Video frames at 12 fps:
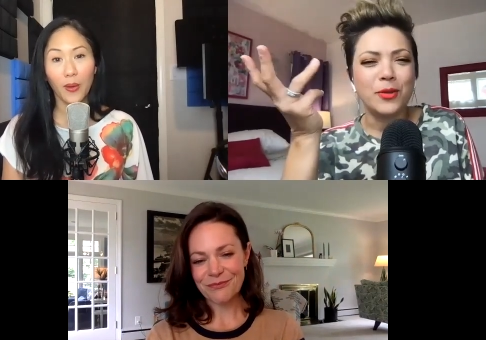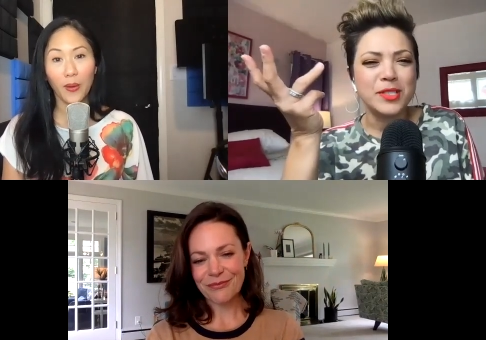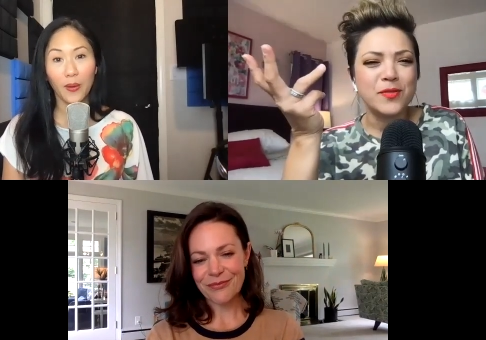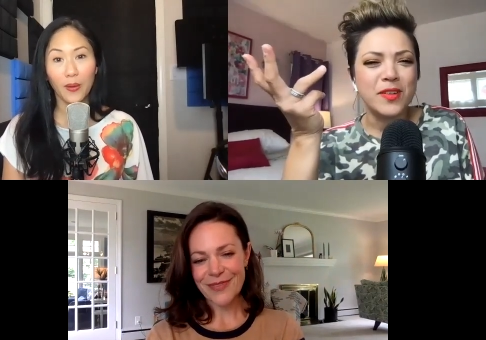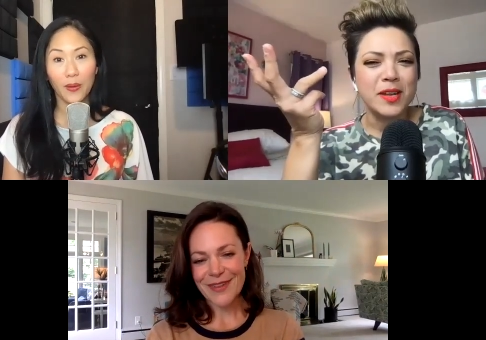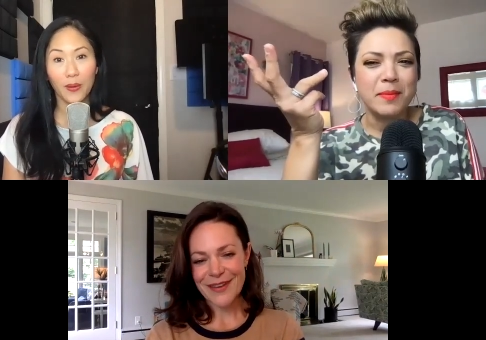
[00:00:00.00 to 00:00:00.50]

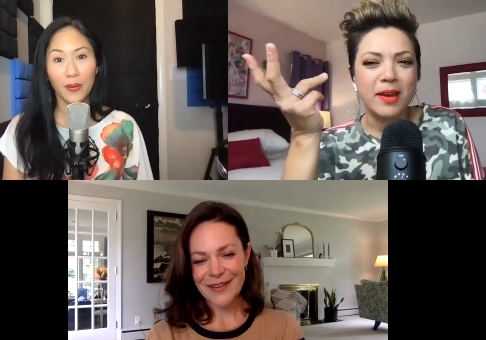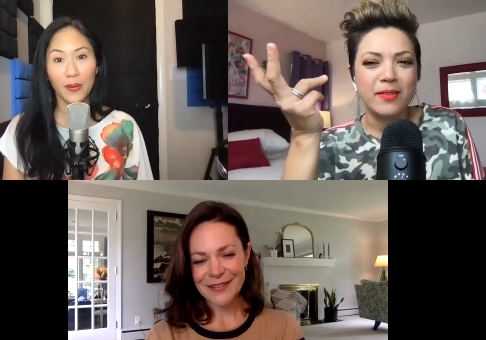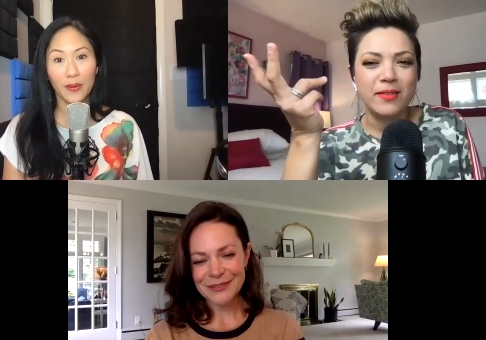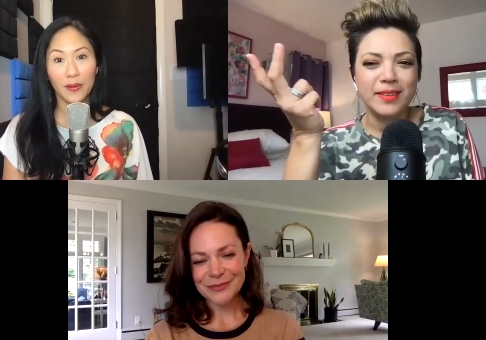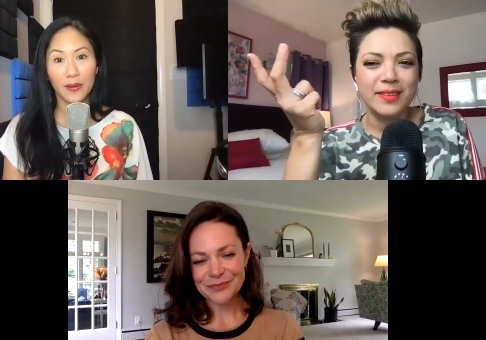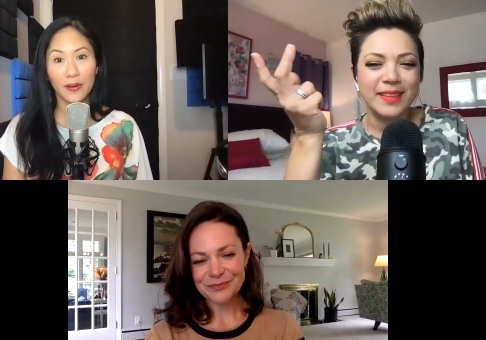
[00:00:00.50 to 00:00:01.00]
Speaker 1: It's funny
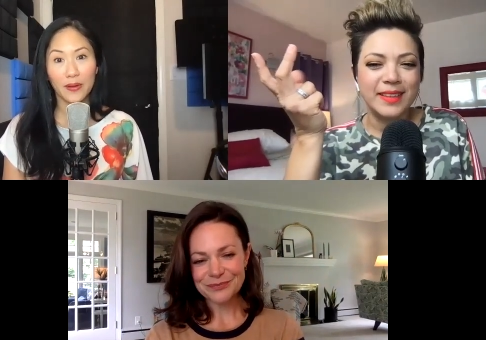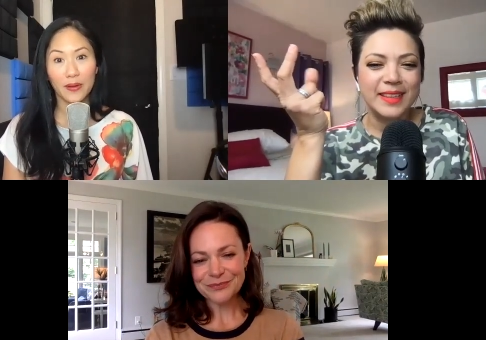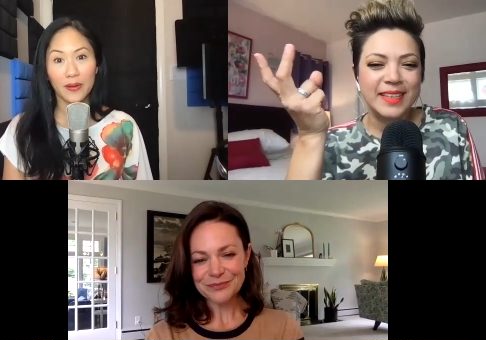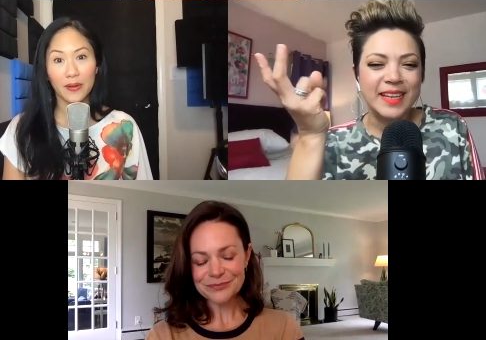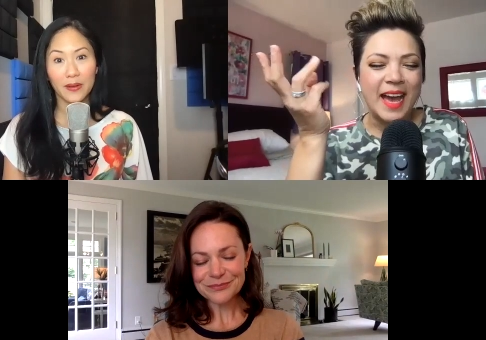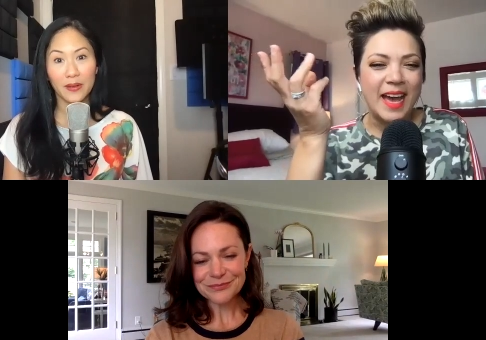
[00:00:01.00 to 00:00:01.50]
about
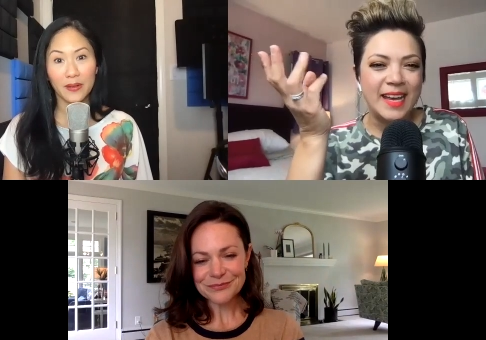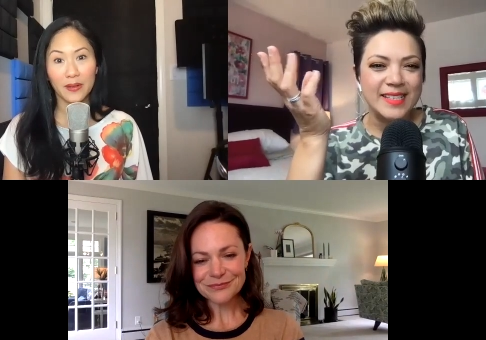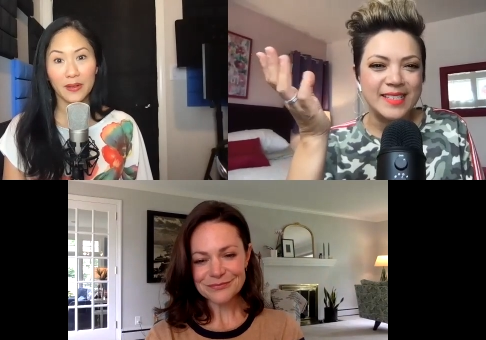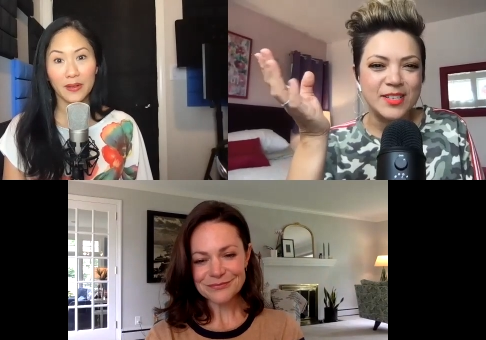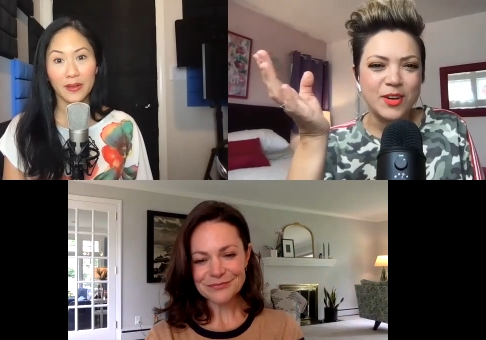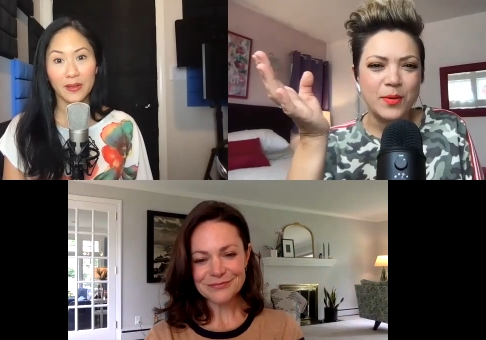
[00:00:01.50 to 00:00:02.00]
the
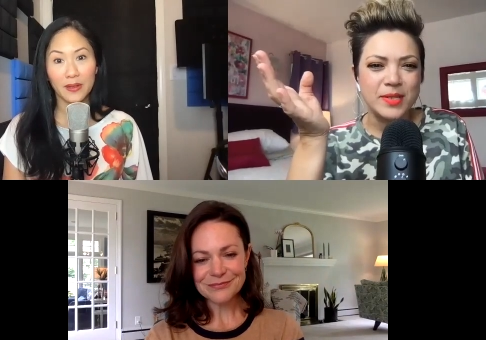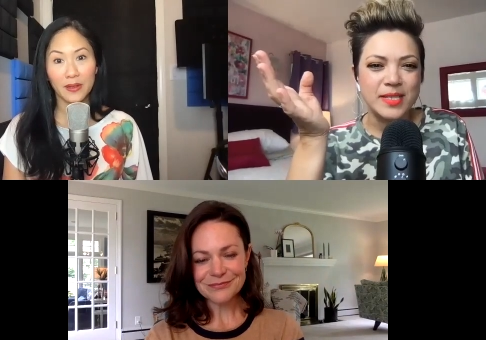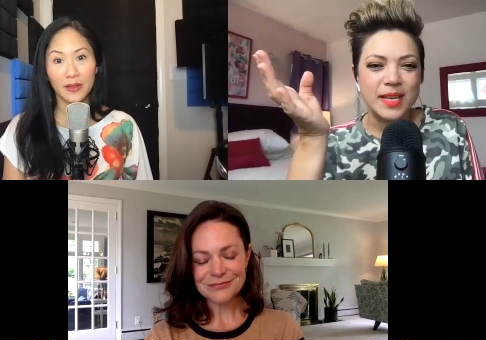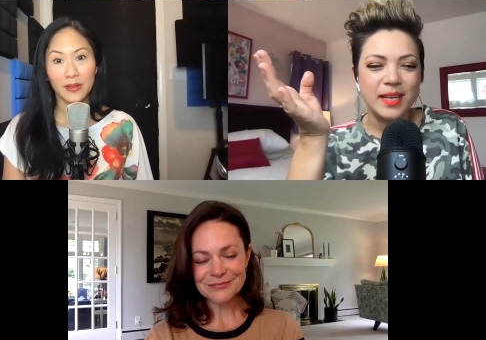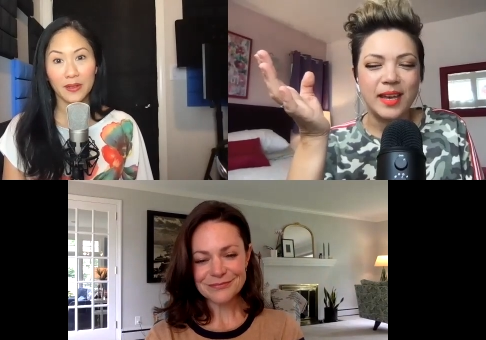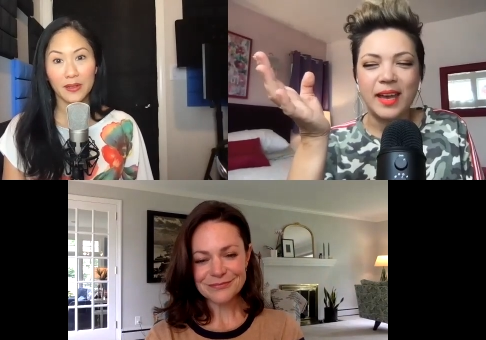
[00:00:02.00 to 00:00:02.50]
guys; they're always
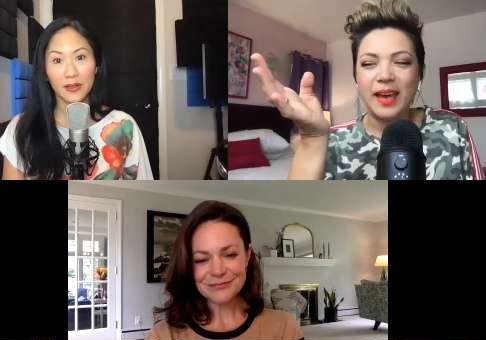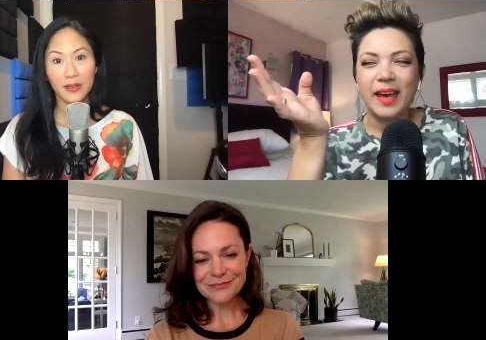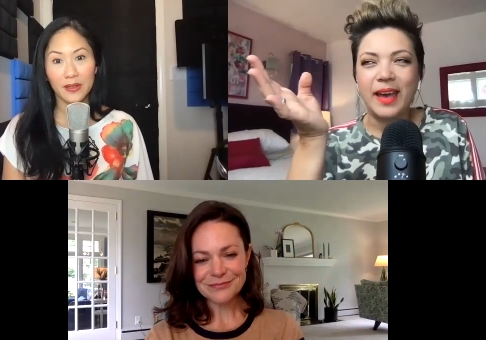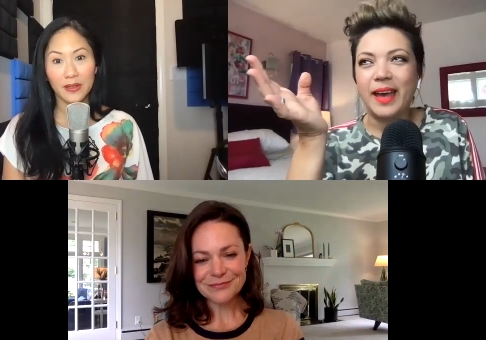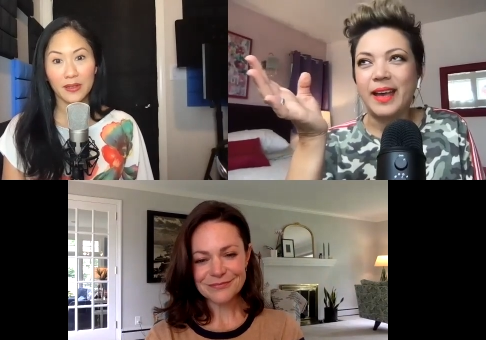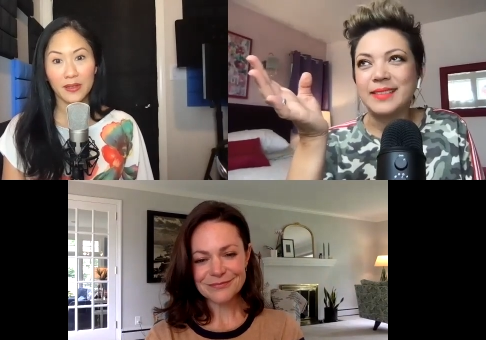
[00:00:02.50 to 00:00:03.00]
like,
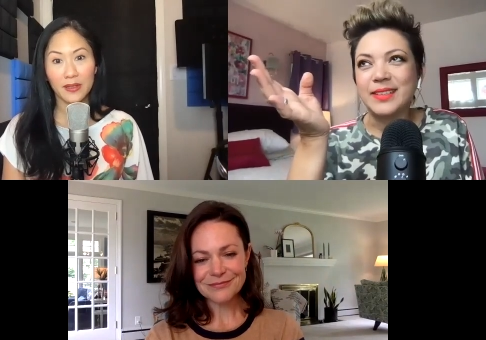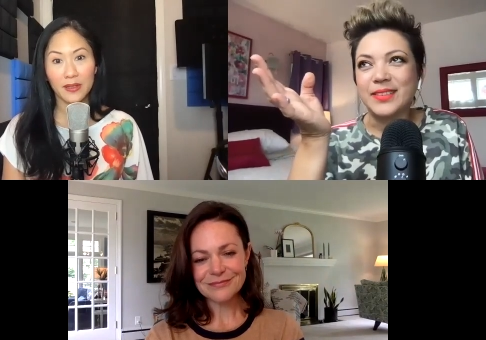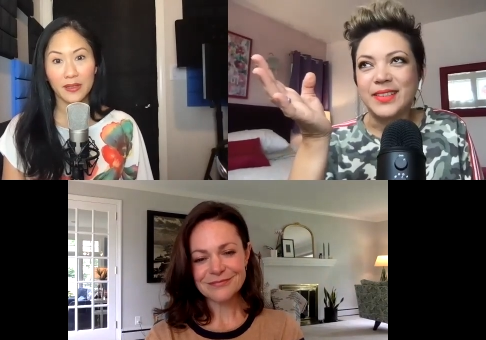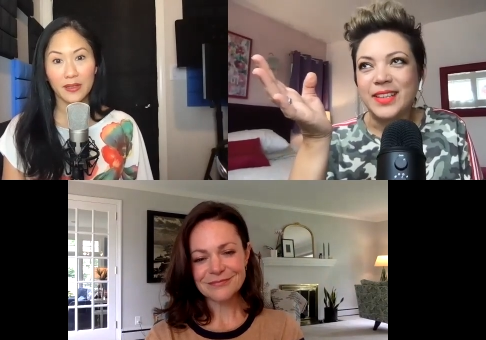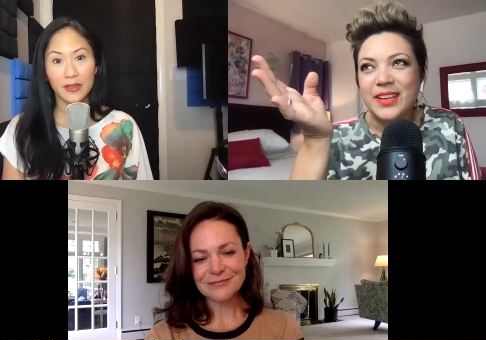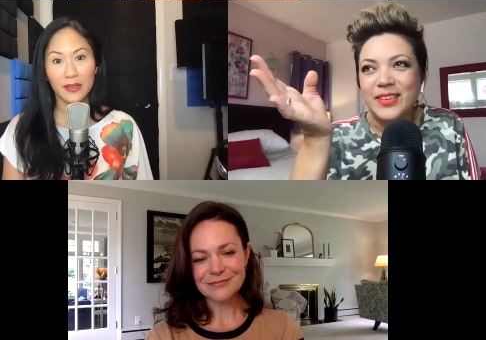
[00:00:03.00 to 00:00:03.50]
ah,
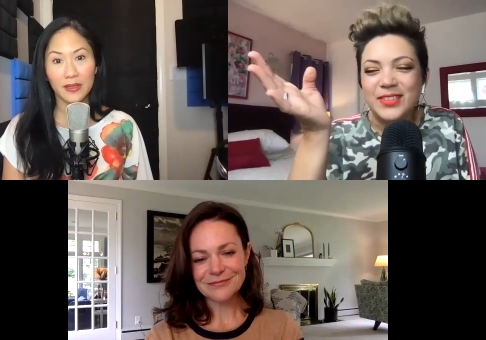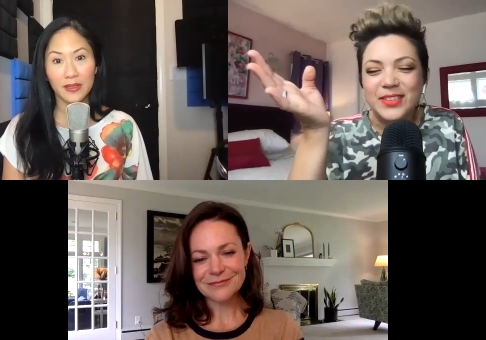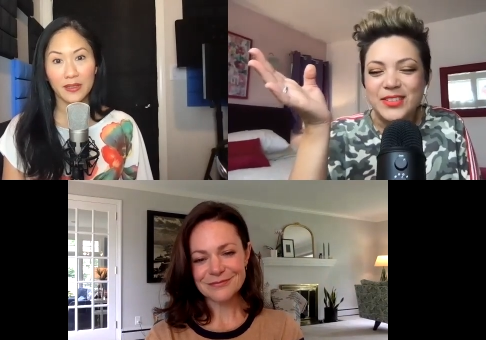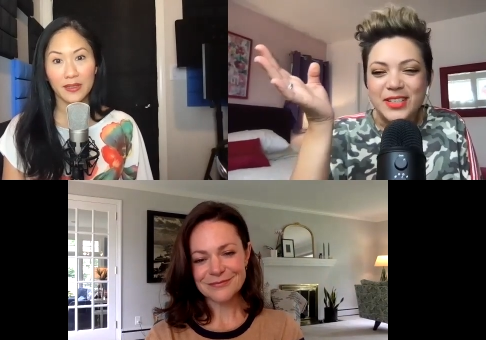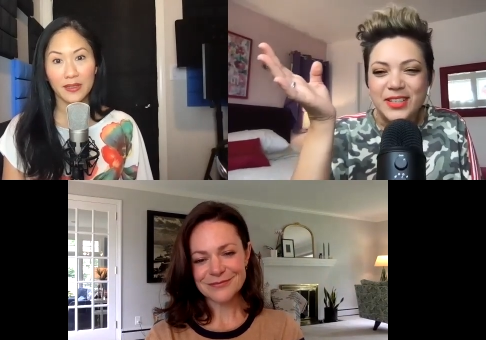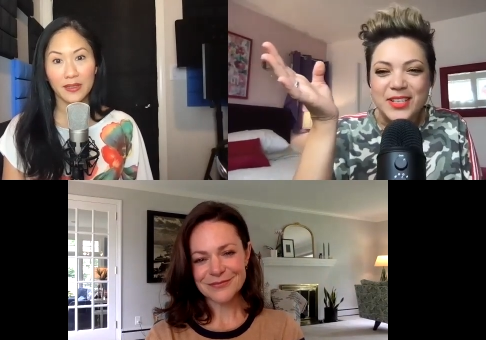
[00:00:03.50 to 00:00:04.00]
don't you know,
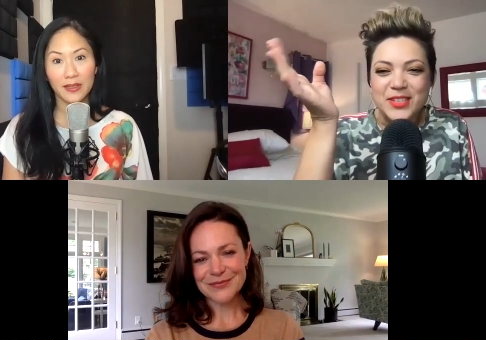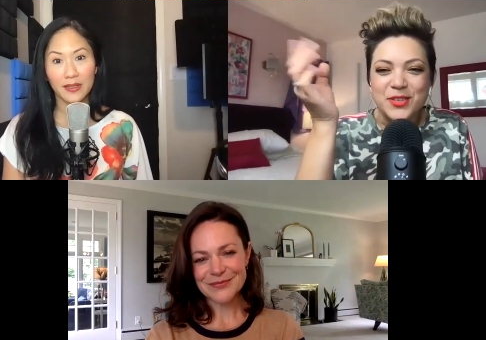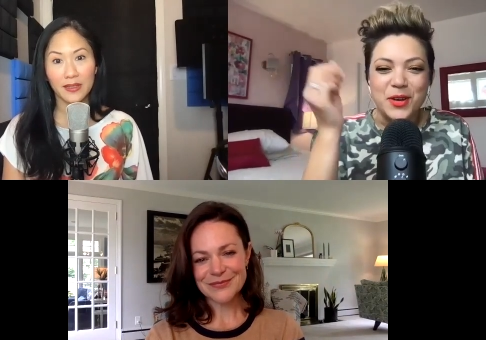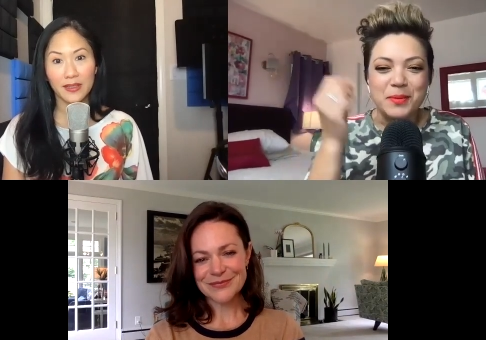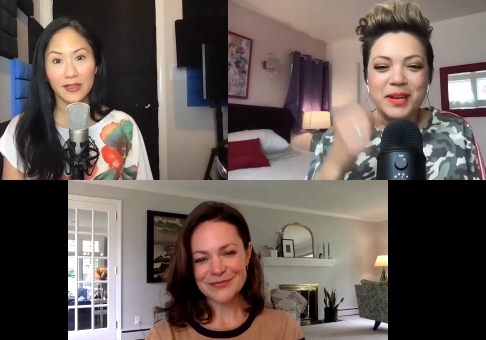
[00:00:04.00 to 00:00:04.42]
don't tell that story.